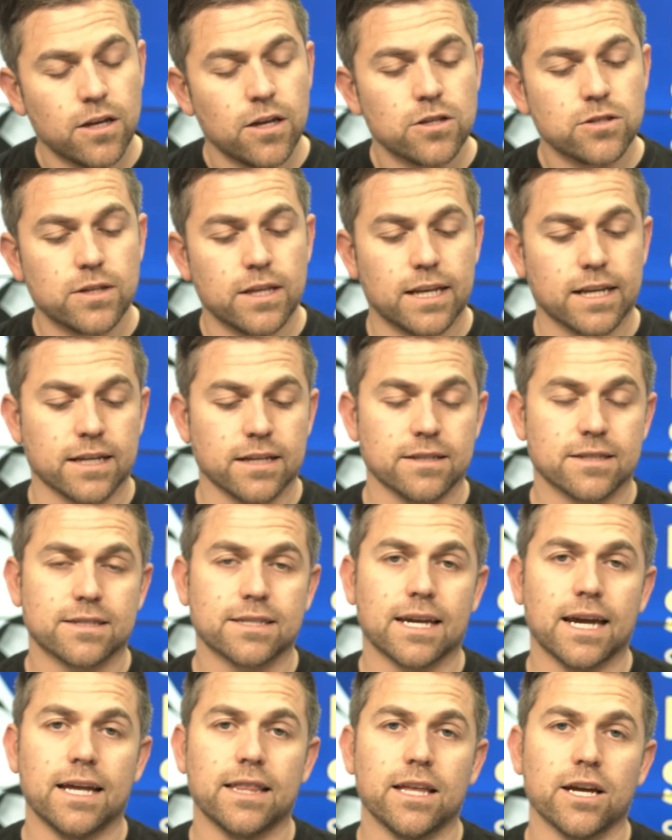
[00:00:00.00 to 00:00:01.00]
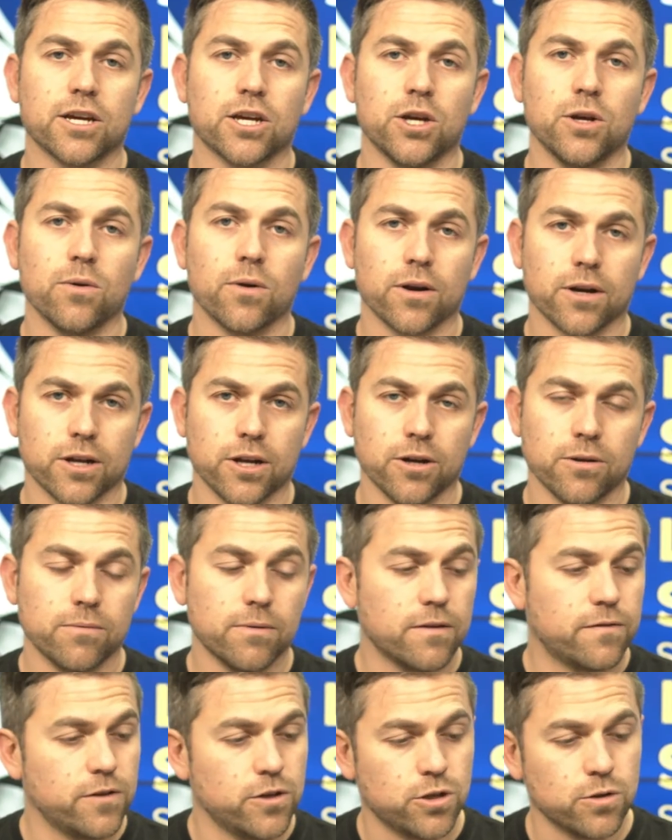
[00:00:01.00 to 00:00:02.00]
so that it can scan that QR code.
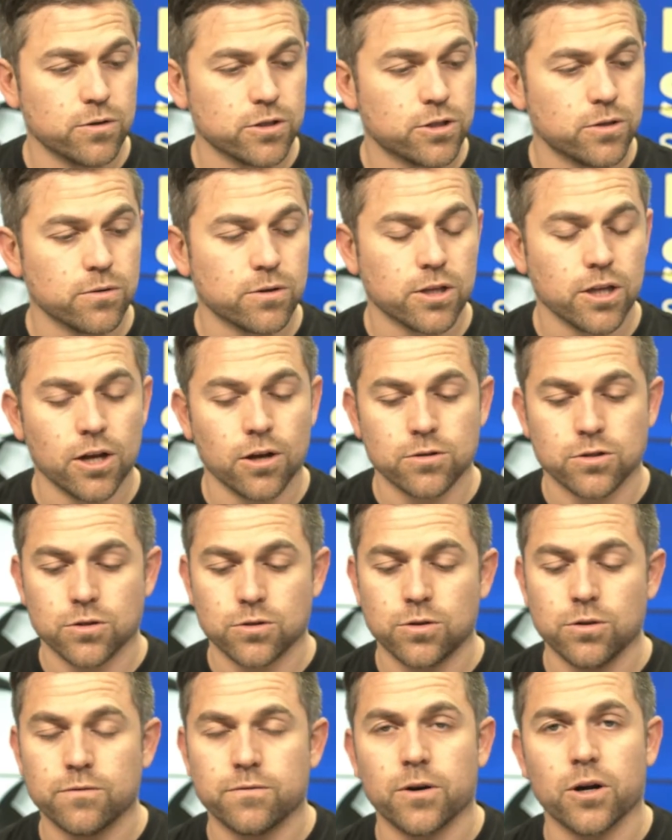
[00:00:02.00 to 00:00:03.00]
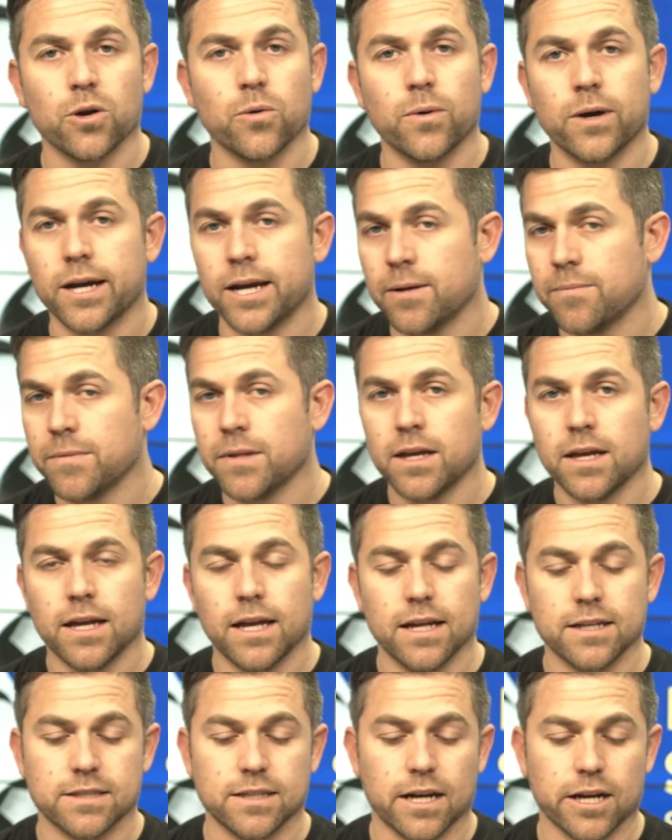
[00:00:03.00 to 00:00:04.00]
If you do it too close or too far away,
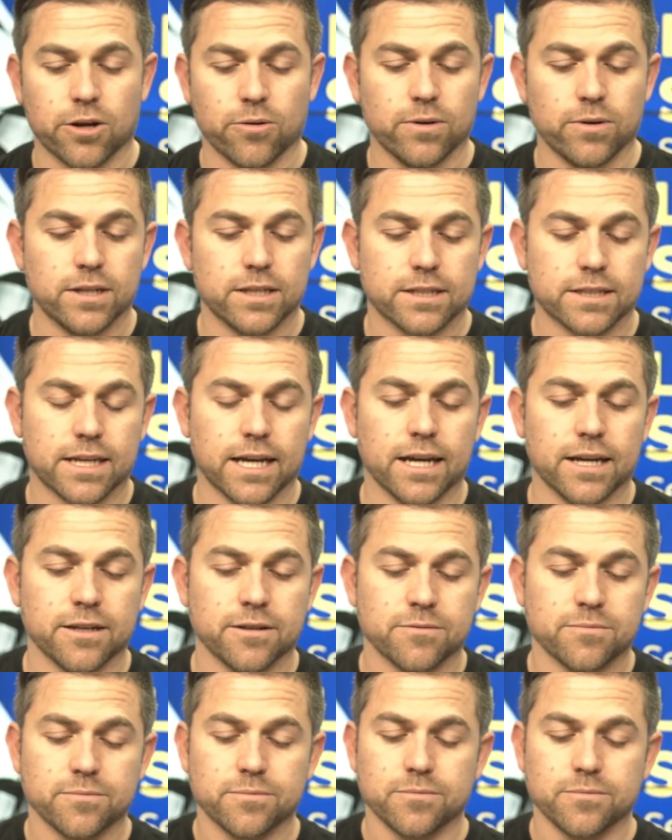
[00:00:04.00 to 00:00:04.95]
it's not going to scan.